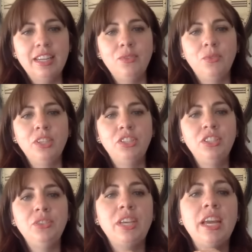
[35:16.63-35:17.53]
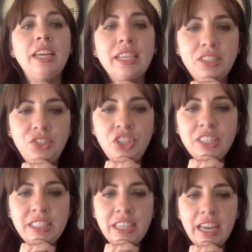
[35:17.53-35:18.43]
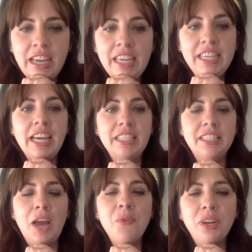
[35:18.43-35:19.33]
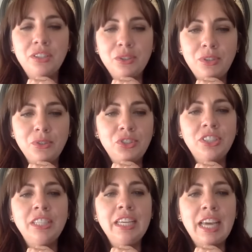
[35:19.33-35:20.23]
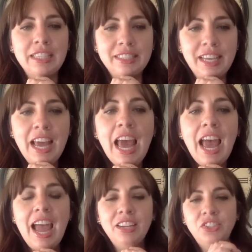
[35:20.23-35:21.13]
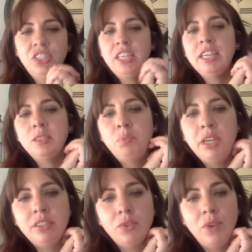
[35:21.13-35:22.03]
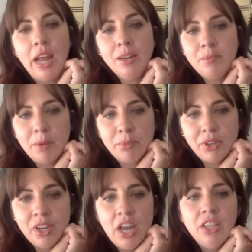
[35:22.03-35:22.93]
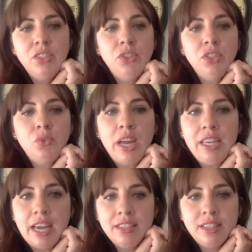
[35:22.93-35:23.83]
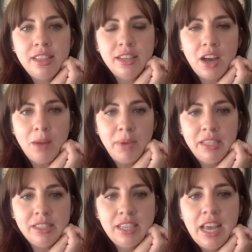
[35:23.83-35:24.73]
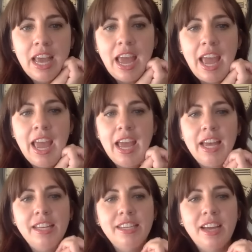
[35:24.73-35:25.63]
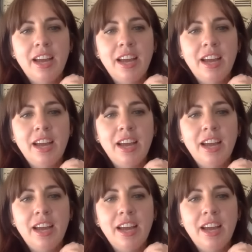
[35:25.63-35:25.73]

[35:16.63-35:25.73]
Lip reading: what should you do? Okay, yes, just say yes, I want a Joe Totes. Just say yes. And she has picked a random number, so just write yes in the comments, and